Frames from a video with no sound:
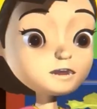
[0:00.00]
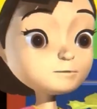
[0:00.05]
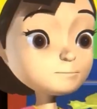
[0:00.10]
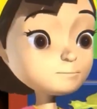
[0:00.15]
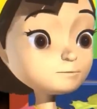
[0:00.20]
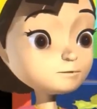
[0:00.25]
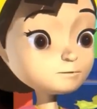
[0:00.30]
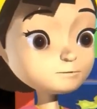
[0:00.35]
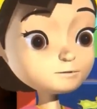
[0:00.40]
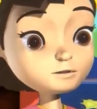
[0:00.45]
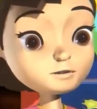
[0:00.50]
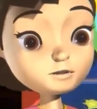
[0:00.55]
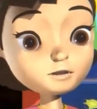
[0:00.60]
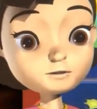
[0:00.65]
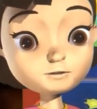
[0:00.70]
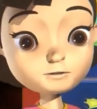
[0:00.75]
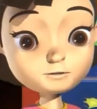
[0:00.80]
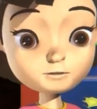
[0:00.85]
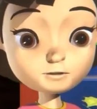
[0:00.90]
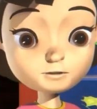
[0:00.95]
Air pollution
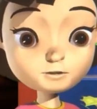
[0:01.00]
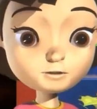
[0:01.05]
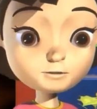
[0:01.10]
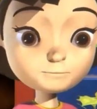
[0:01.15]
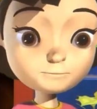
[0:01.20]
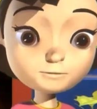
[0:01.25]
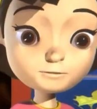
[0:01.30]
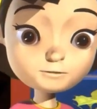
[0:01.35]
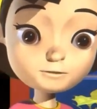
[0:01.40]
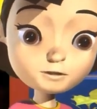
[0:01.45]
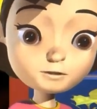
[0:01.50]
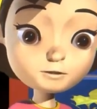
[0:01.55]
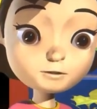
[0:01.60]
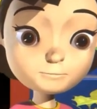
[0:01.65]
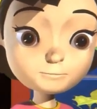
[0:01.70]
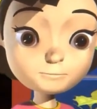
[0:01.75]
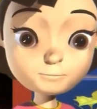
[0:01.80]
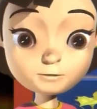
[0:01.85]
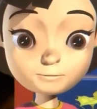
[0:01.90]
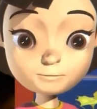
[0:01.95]
also contributes to
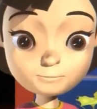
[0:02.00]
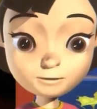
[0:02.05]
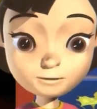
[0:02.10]
global